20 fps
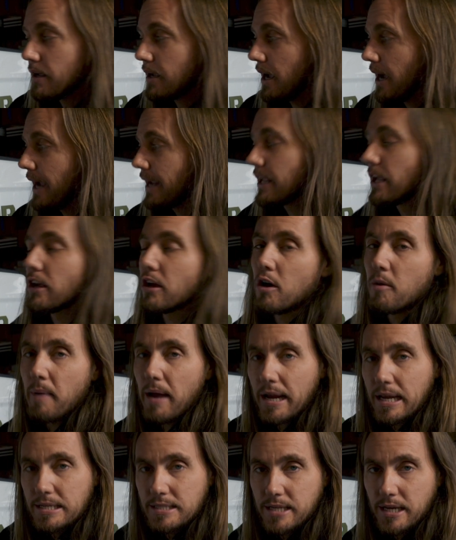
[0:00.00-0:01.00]
I can go
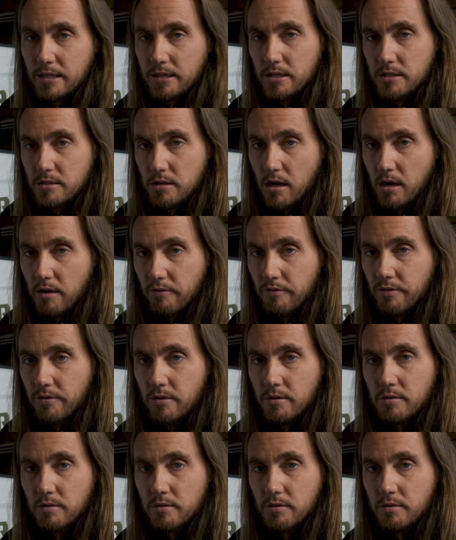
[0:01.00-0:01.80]
back and take these off.